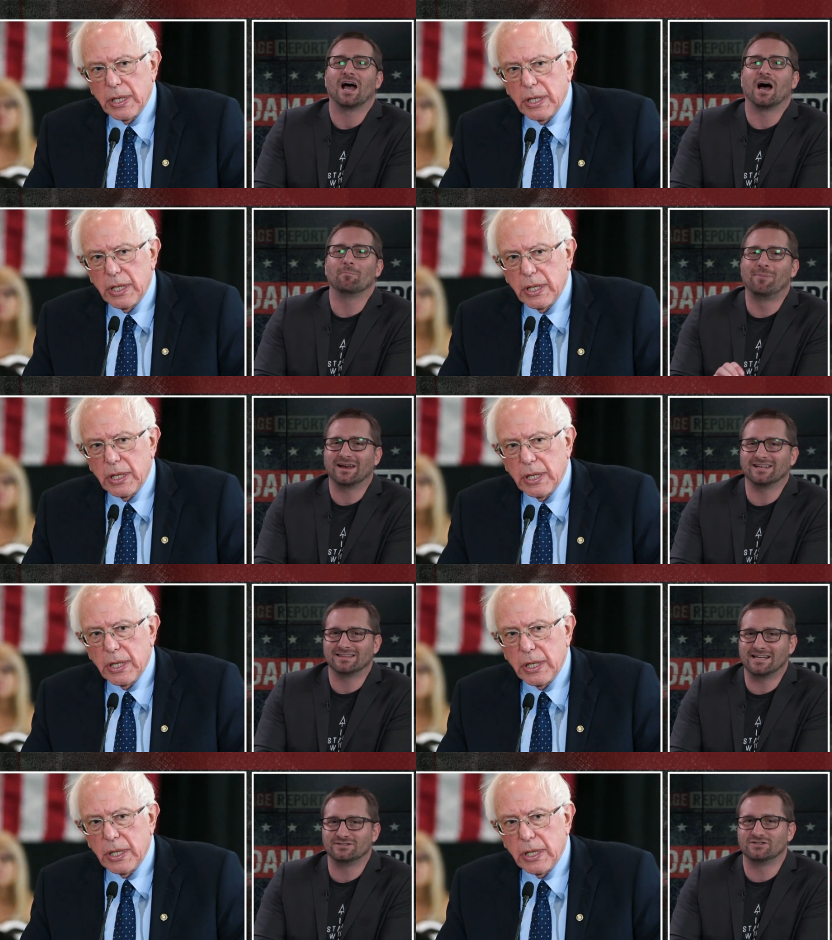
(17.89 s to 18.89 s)
Speaker 1: Uh, but it
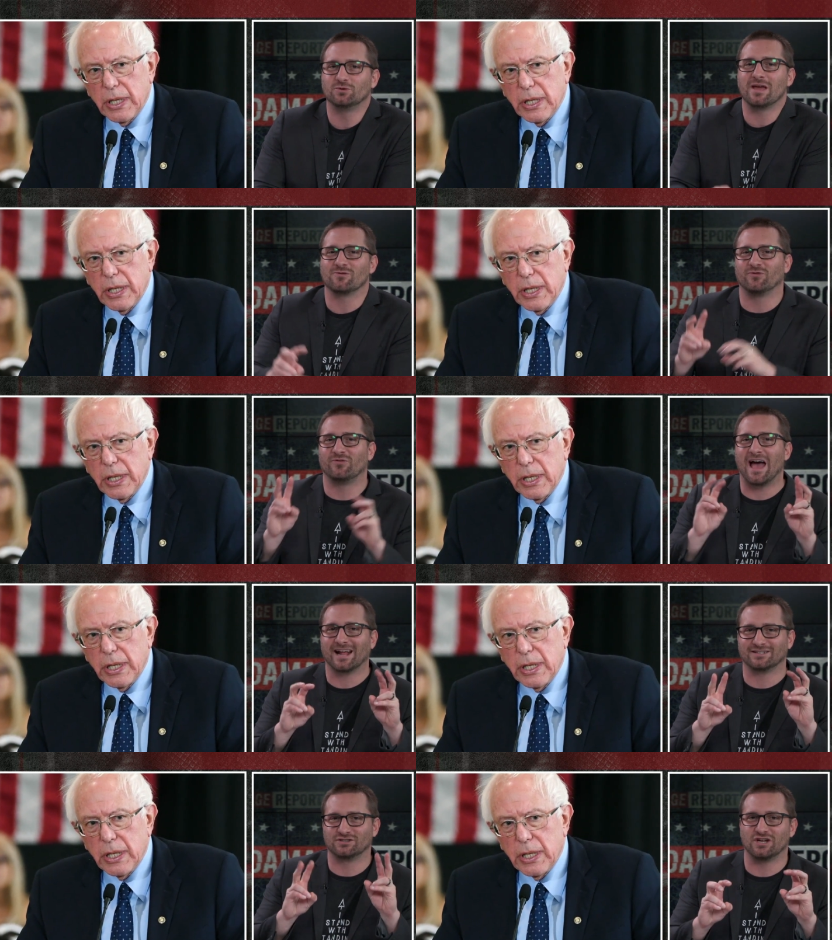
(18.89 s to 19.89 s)
led to a
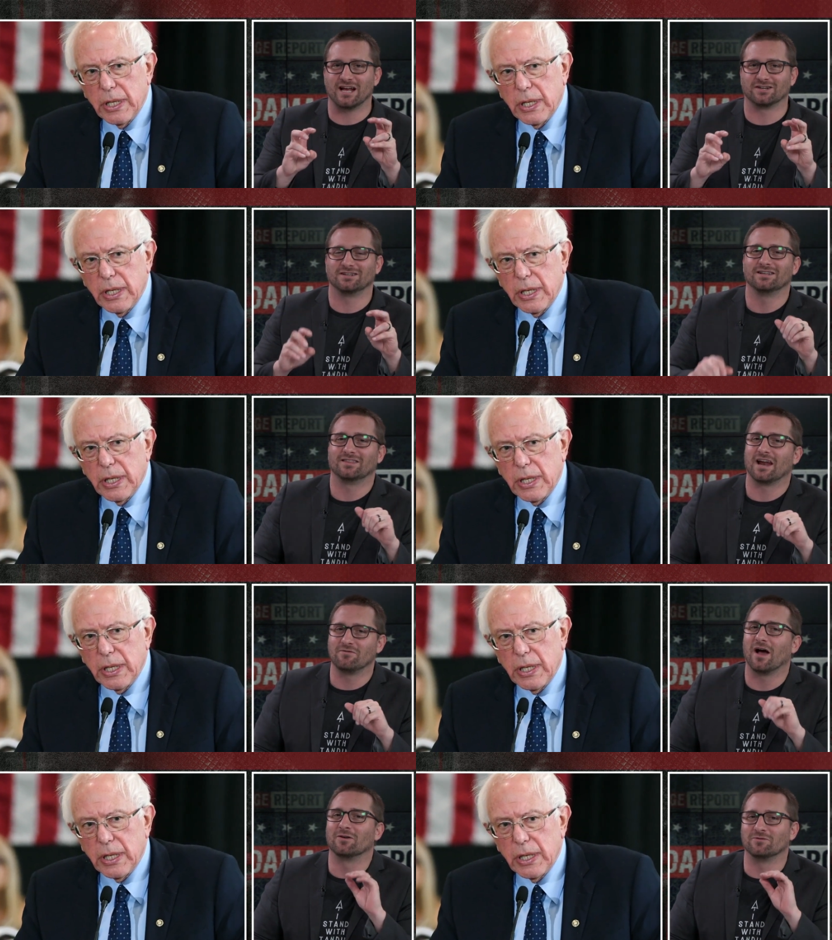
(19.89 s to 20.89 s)
fact check that I
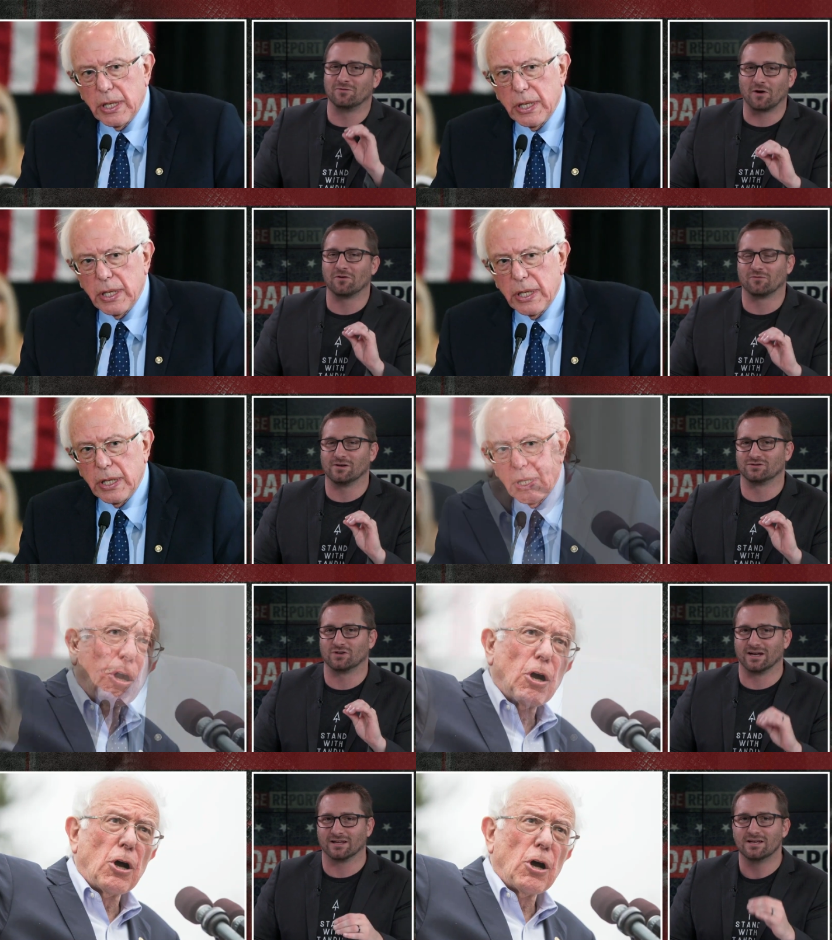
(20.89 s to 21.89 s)
found very
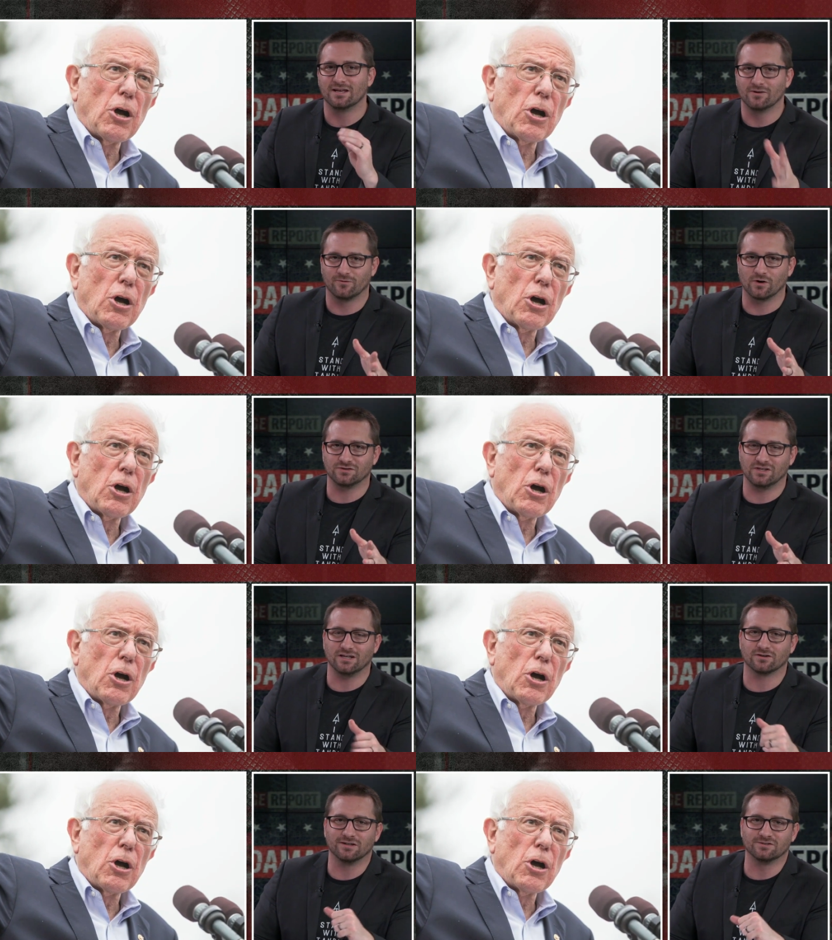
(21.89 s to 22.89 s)
frustrating. First,
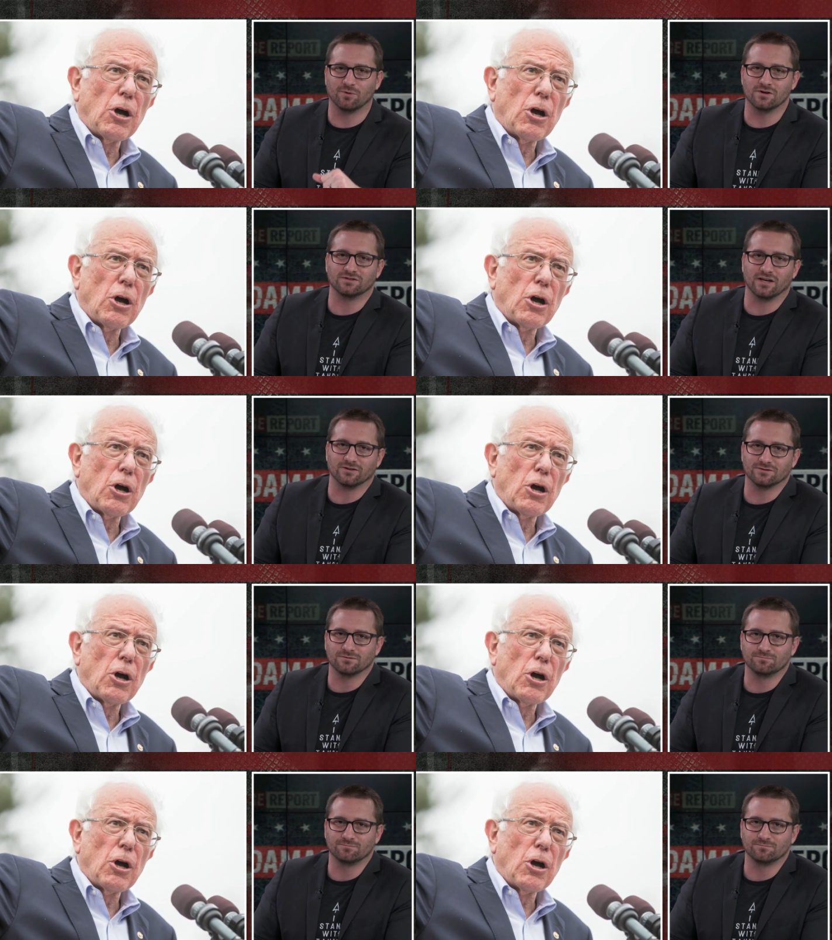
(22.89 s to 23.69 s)
here is Bernie Sanders.